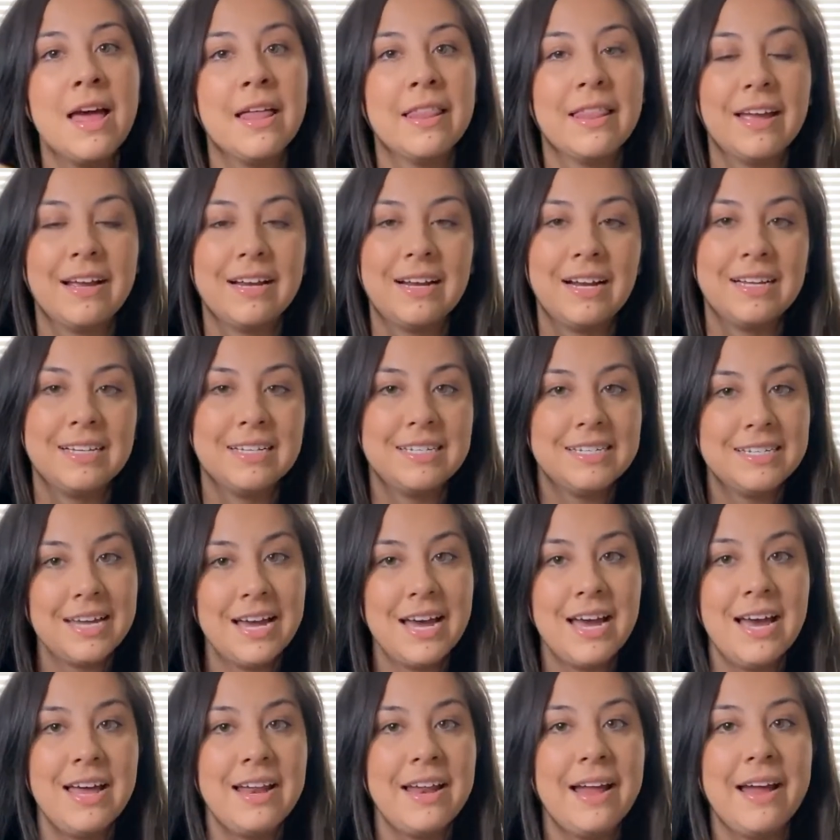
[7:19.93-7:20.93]
Like I
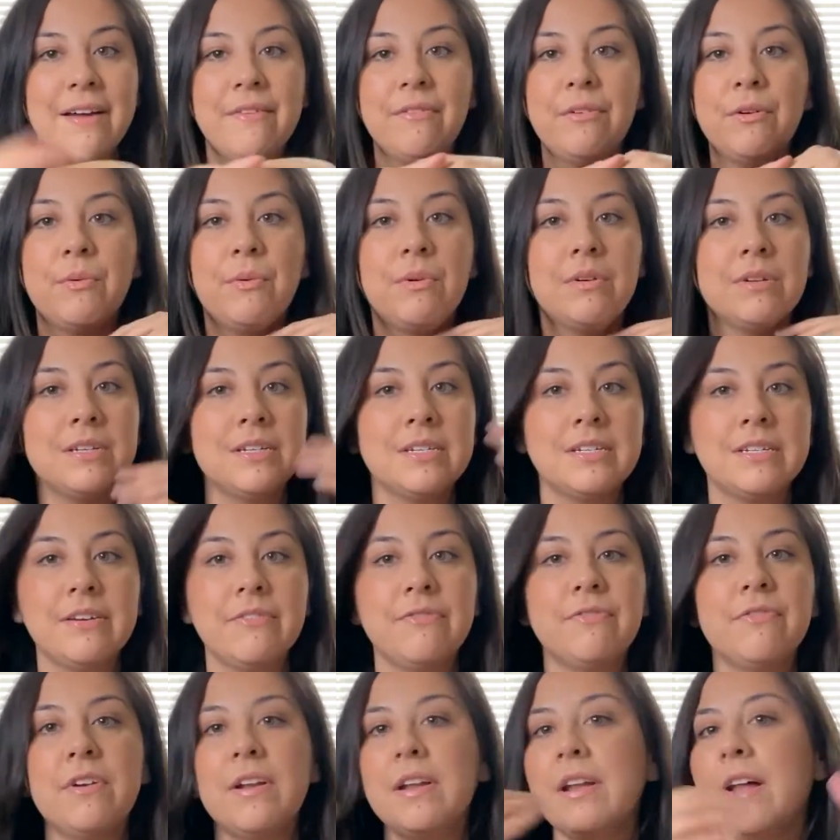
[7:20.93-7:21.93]
said, everyone's
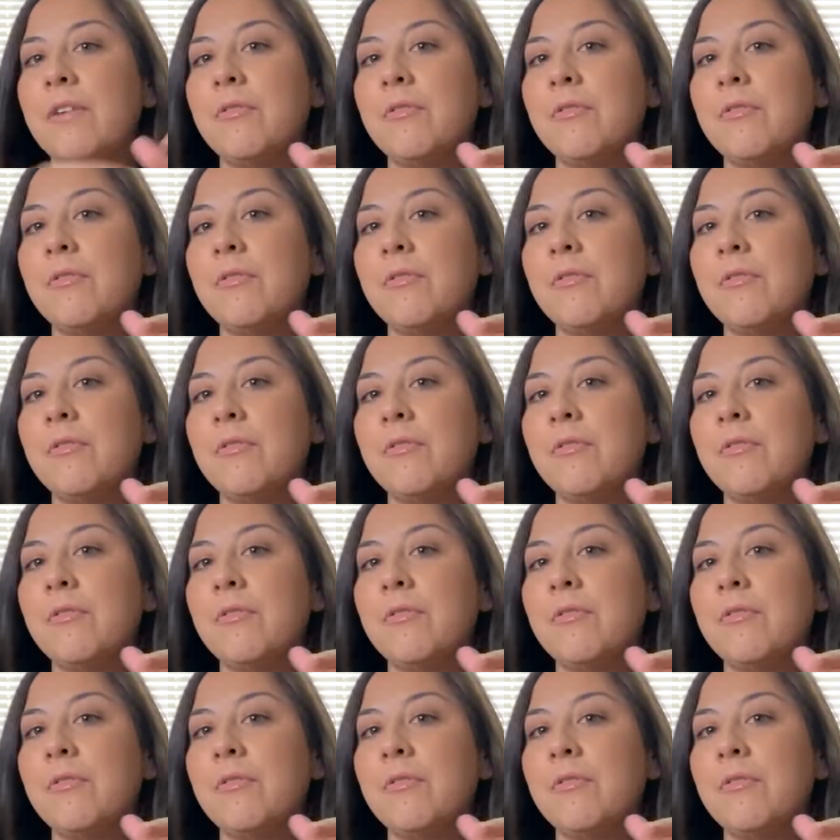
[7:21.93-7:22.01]
different.